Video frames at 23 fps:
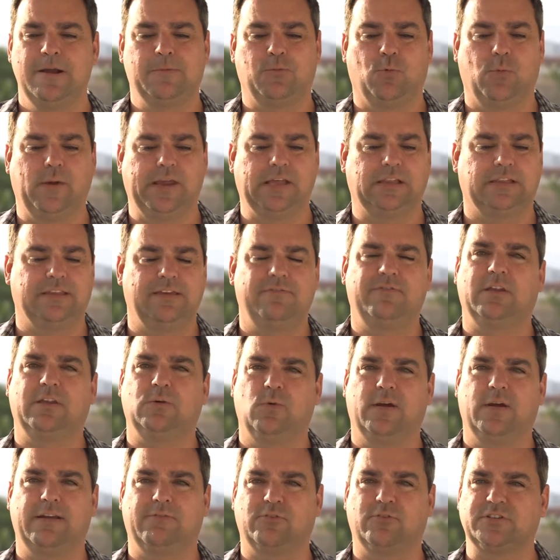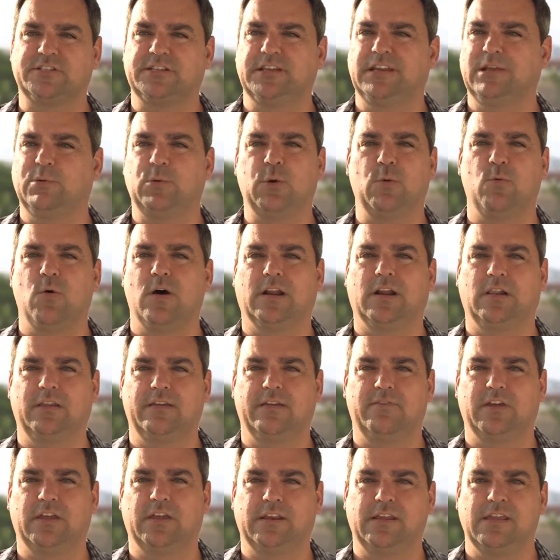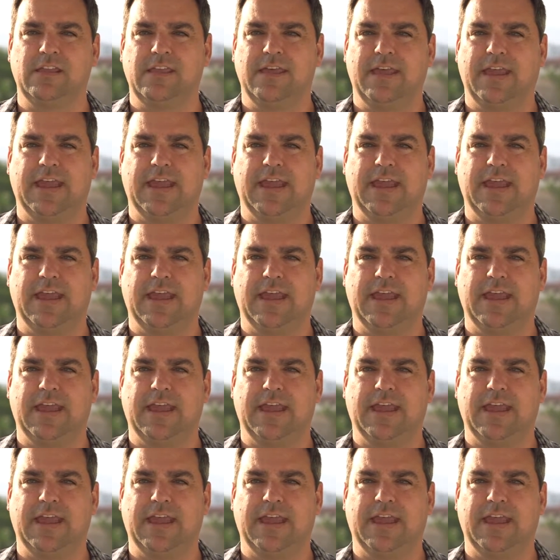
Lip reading: We live in whatever city we want to live in,